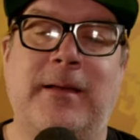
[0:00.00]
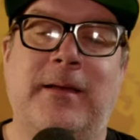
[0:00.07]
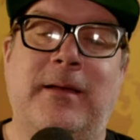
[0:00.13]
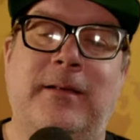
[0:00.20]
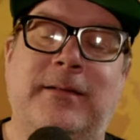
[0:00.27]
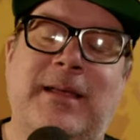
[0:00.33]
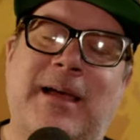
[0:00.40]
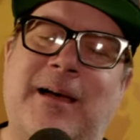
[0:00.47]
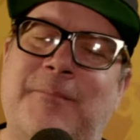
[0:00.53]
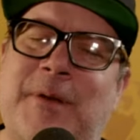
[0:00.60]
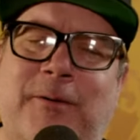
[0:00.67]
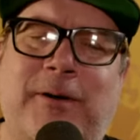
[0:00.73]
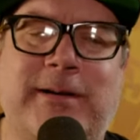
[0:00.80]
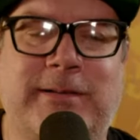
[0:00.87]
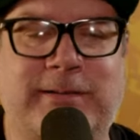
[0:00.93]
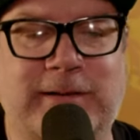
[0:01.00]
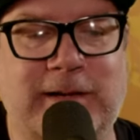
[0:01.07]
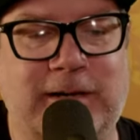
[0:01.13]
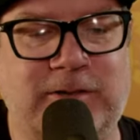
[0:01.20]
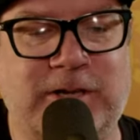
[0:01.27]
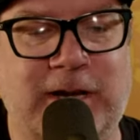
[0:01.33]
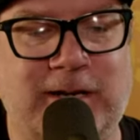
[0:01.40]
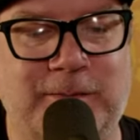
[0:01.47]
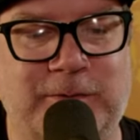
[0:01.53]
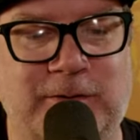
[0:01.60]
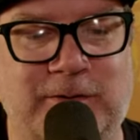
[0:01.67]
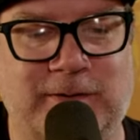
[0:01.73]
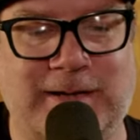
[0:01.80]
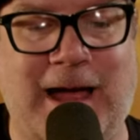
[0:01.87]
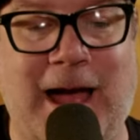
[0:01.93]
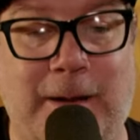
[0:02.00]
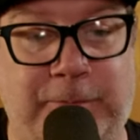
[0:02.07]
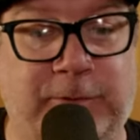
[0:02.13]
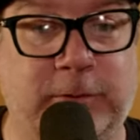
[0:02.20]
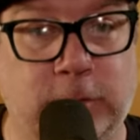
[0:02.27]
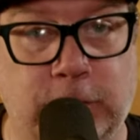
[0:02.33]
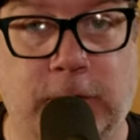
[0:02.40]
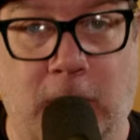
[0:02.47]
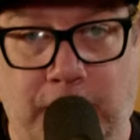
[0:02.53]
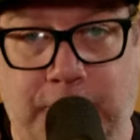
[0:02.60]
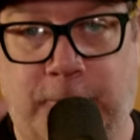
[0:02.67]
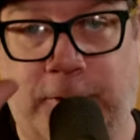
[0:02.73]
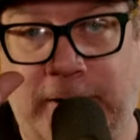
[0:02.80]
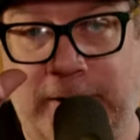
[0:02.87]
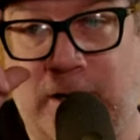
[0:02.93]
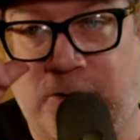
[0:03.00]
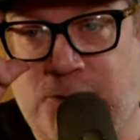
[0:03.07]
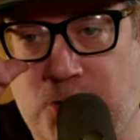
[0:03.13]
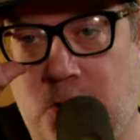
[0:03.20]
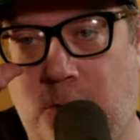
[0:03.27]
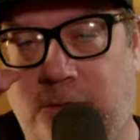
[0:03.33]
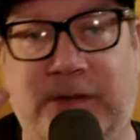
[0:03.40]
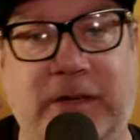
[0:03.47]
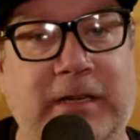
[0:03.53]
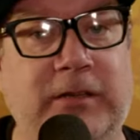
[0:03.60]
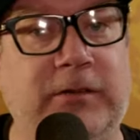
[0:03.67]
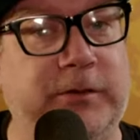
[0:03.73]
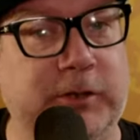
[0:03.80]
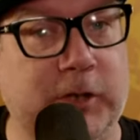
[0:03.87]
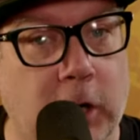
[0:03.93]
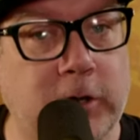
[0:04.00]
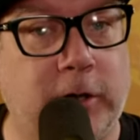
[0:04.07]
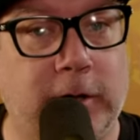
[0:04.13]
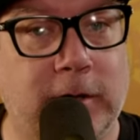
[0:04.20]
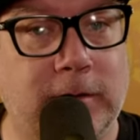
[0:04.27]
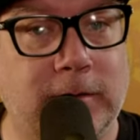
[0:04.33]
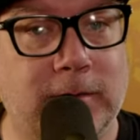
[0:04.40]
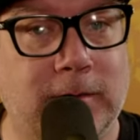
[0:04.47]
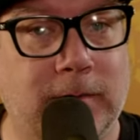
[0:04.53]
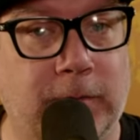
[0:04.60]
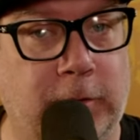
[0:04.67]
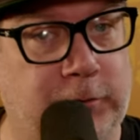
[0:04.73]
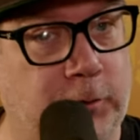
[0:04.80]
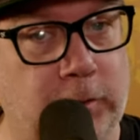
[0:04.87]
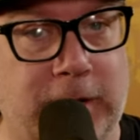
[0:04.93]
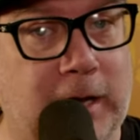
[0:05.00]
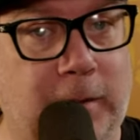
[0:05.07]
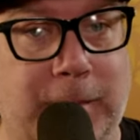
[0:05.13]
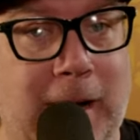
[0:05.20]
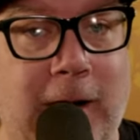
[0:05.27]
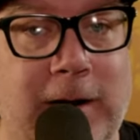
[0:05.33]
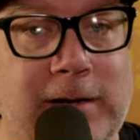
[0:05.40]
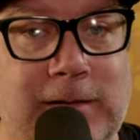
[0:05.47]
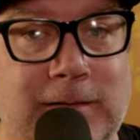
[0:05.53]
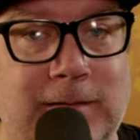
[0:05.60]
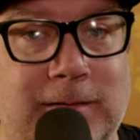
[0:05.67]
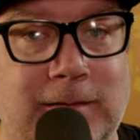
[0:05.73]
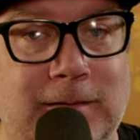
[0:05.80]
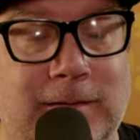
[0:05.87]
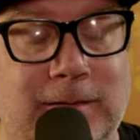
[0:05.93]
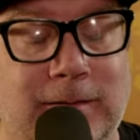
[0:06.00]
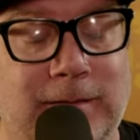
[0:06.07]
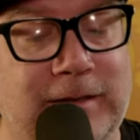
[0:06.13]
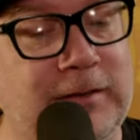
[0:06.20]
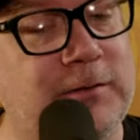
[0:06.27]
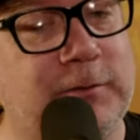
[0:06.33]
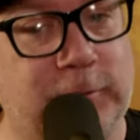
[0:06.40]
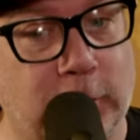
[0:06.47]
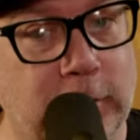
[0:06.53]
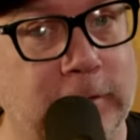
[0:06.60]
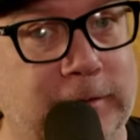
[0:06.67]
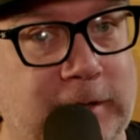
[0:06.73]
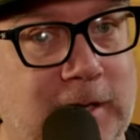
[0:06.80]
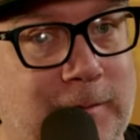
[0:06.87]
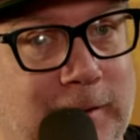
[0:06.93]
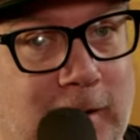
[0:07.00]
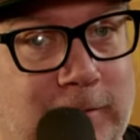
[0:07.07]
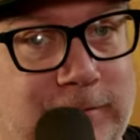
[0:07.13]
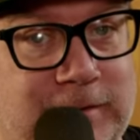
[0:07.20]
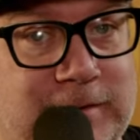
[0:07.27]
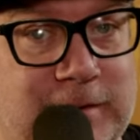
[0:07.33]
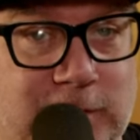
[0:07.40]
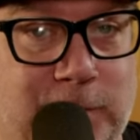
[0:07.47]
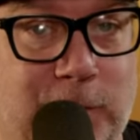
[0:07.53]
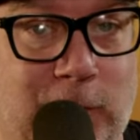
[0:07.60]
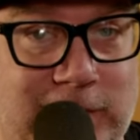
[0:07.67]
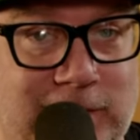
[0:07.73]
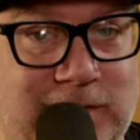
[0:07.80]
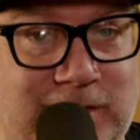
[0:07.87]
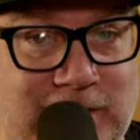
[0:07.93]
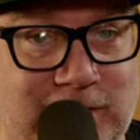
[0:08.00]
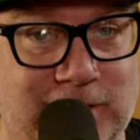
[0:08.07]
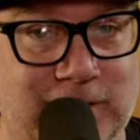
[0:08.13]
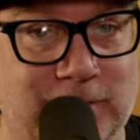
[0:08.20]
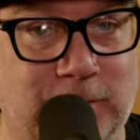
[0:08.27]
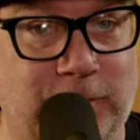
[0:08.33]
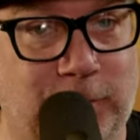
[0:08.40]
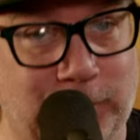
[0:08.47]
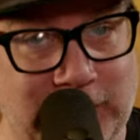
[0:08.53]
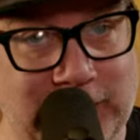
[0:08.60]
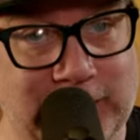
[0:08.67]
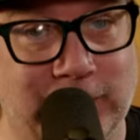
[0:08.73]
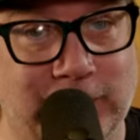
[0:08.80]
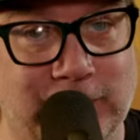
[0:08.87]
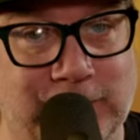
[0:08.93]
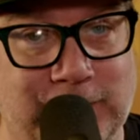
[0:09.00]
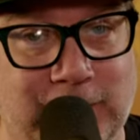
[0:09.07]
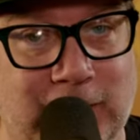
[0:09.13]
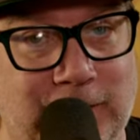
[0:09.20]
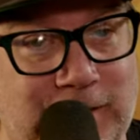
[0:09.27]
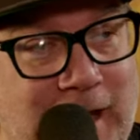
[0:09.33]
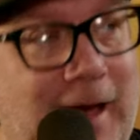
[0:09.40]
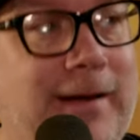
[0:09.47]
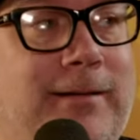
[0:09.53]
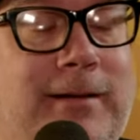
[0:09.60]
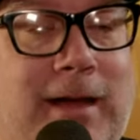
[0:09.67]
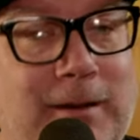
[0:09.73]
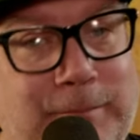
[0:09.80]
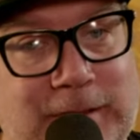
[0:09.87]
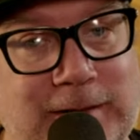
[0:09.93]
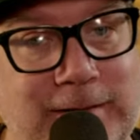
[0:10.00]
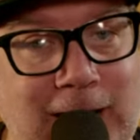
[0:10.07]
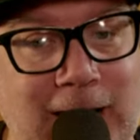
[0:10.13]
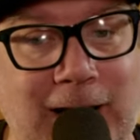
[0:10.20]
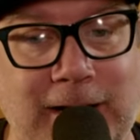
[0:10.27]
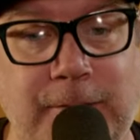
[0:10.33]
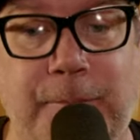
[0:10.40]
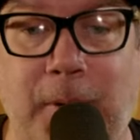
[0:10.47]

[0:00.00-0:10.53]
Now, I'm not ready to say Jacobs is an absolute upgrade on Jones. He's younger. There's no doubt about it. He's certainly coming off a disappointing season with the Raiders. Now, that can't be denied.